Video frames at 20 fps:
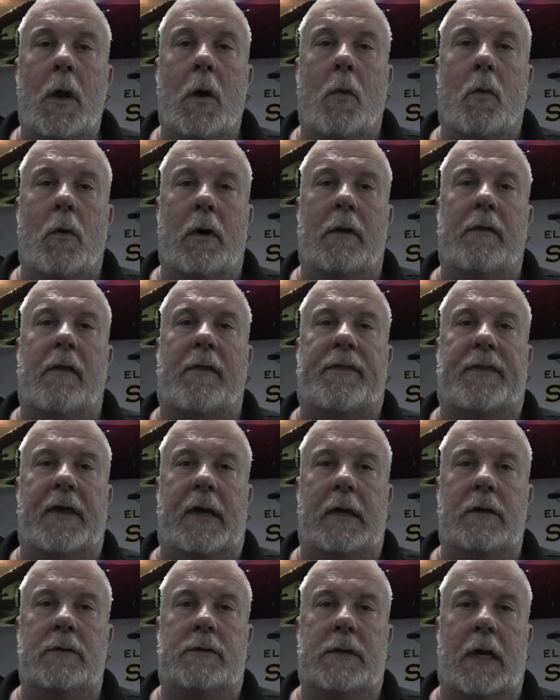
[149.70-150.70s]
One of the
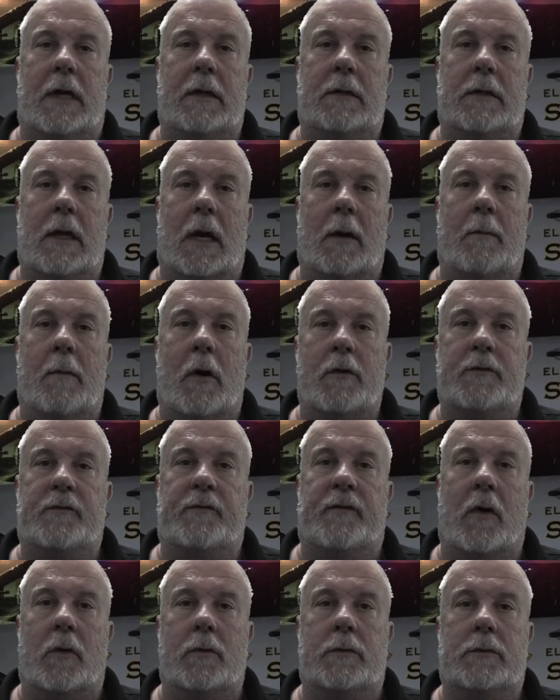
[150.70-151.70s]
things that most
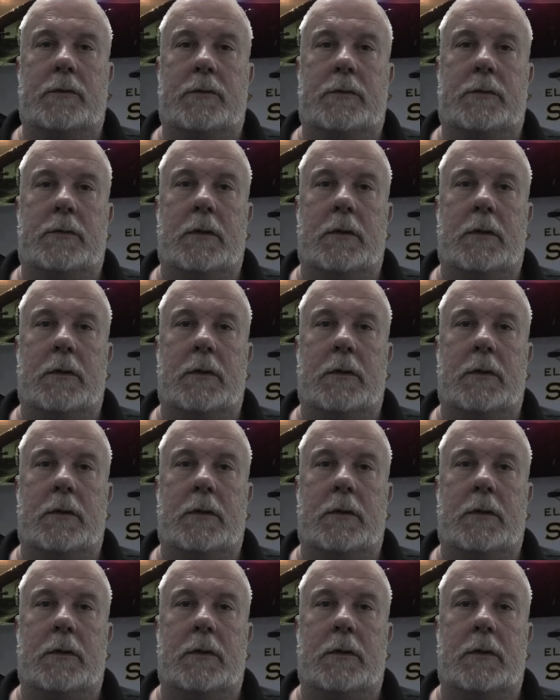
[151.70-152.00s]
folks